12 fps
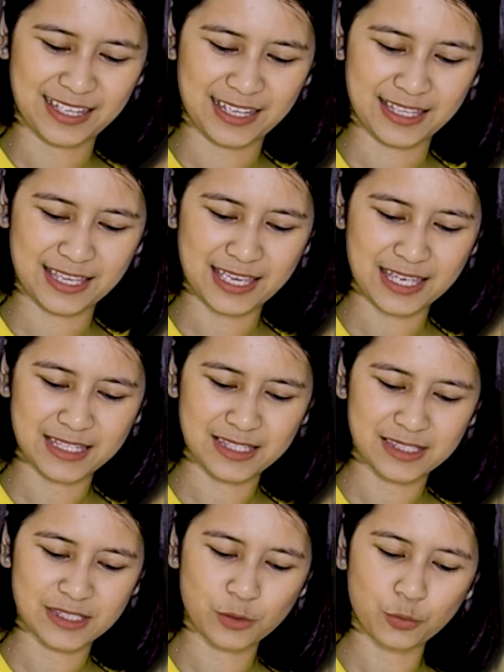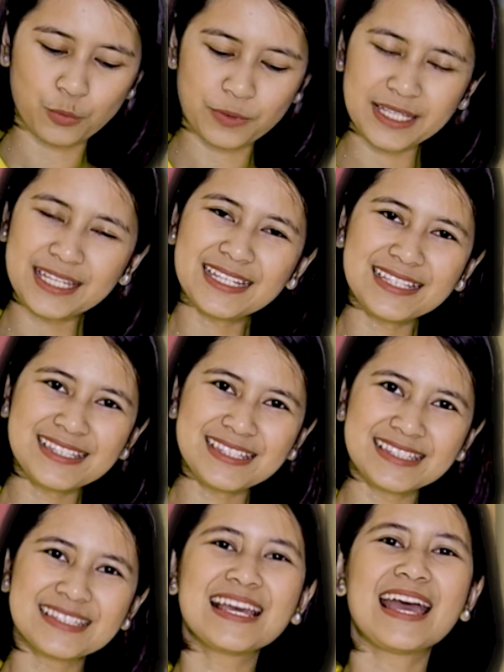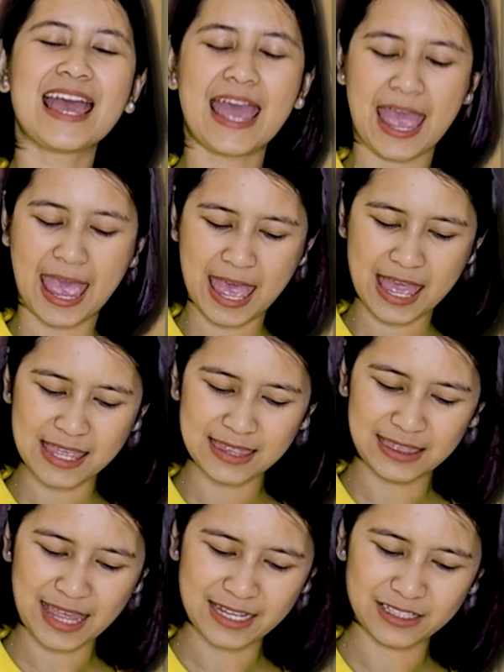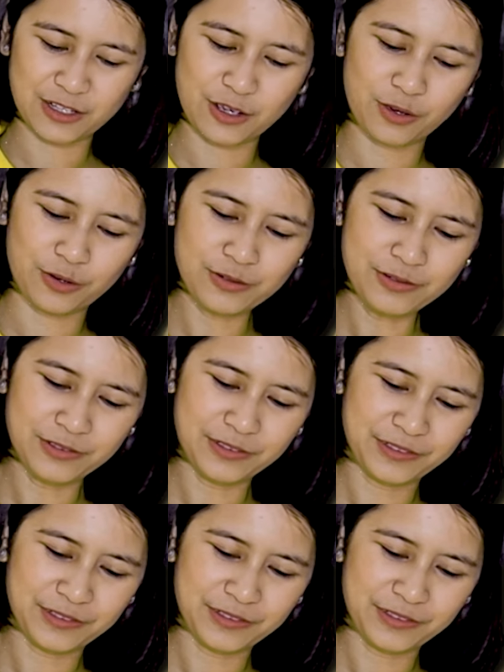Again, squeeze and let go.